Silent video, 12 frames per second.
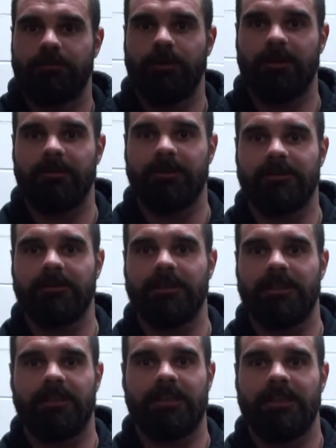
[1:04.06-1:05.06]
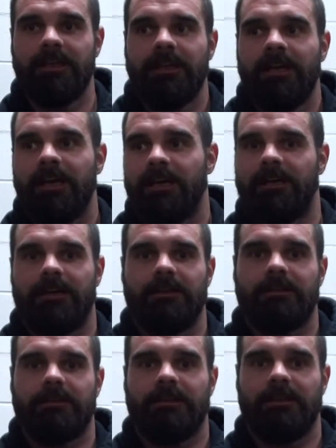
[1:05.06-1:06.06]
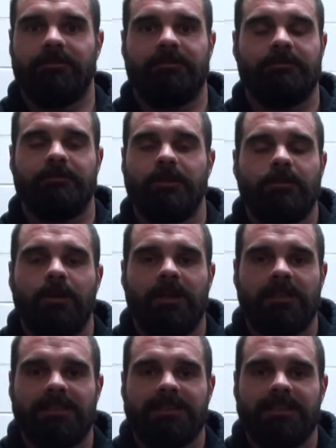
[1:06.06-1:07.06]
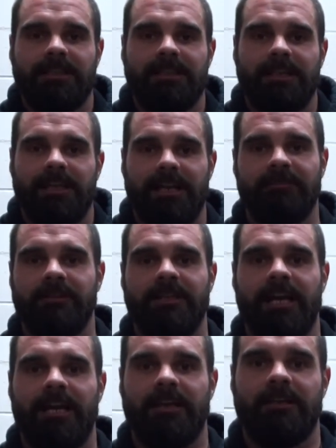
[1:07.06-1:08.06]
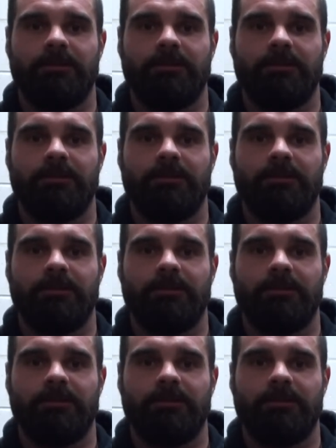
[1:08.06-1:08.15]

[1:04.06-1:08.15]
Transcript: what we're doing. Like, if you wanted to see an everyday,